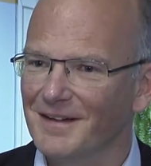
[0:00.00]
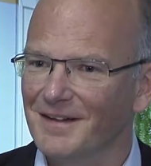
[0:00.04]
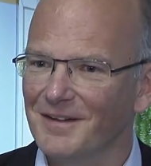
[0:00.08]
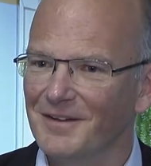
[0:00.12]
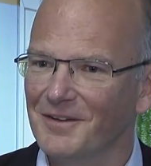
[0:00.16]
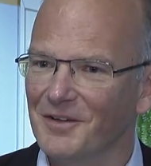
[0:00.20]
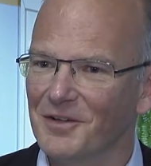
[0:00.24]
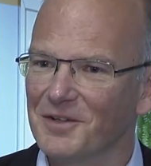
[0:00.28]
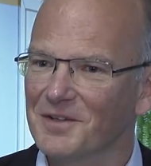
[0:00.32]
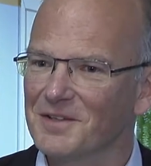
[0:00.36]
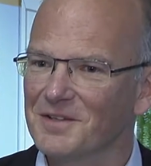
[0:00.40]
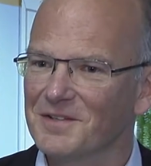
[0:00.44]

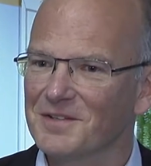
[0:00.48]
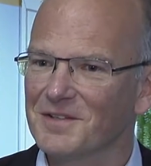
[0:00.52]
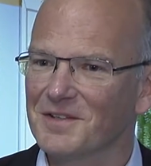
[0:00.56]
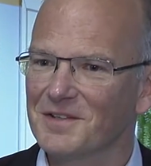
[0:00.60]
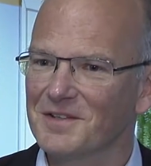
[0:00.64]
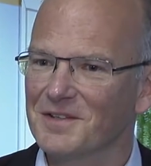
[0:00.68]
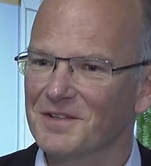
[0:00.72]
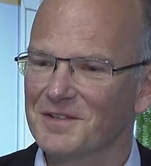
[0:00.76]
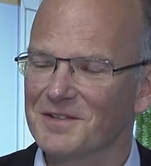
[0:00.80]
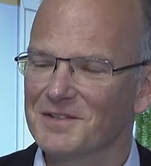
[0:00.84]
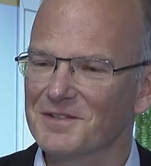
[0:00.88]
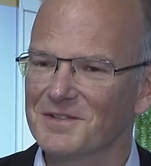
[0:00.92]
not
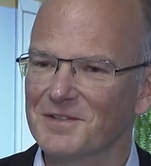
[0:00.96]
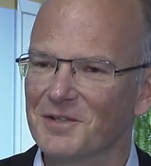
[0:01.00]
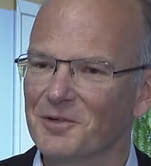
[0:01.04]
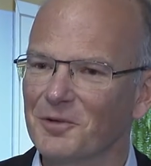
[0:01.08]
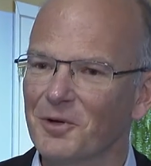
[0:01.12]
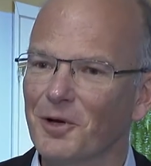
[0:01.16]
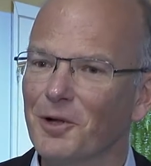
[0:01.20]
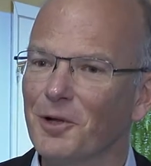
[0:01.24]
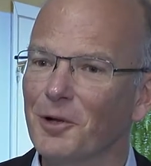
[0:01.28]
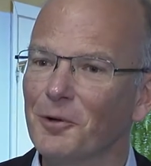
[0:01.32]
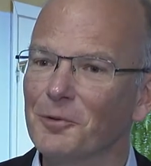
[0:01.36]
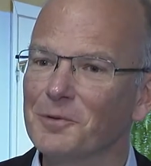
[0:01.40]
so
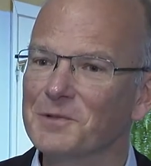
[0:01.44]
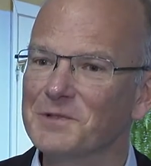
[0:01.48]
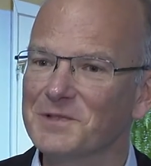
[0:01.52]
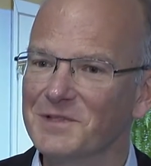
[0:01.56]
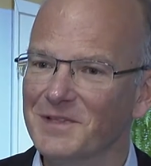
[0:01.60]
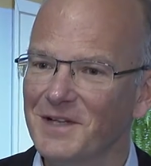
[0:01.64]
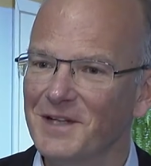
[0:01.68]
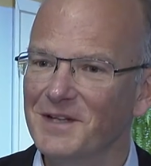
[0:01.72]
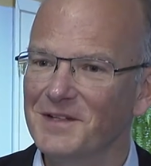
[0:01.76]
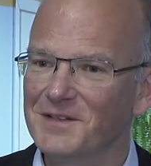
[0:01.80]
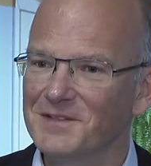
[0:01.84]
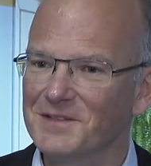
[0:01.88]
close
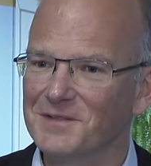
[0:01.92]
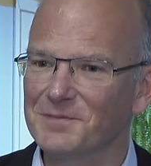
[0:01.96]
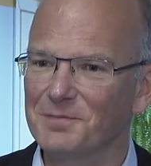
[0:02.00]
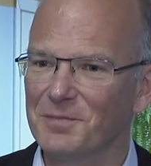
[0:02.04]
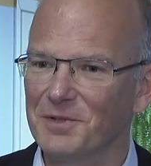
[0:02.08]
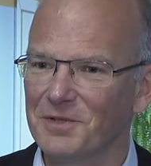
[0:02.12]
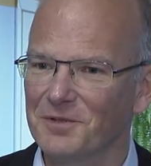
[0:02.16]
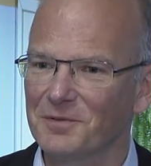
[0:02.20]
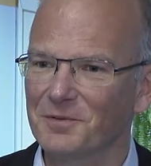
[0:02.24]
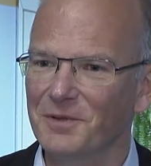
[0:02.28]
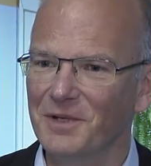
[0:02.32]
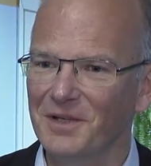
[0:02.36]
links
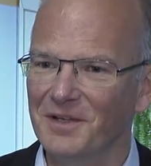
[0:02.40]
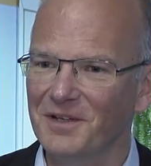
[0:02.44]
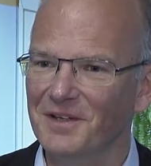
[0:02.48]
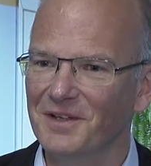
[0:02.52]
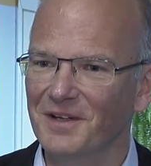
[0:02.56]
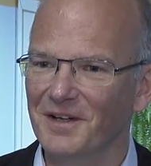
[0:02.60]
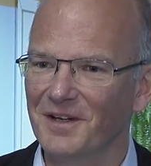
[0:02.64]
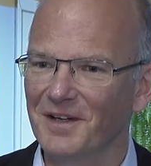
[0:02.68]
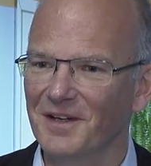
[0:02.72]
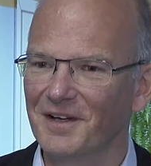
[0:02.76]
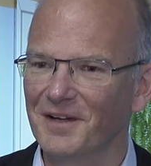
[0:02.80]
between